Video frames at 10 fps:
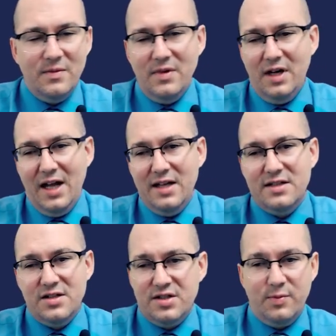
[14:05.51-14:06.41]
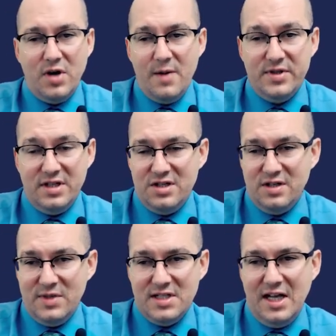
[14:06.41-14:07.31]
again, just a
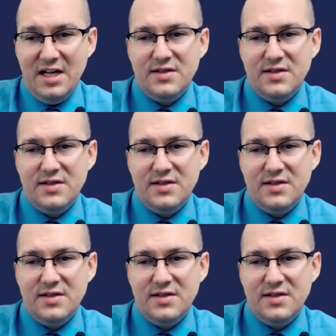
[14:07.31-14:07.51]
preposition mistake,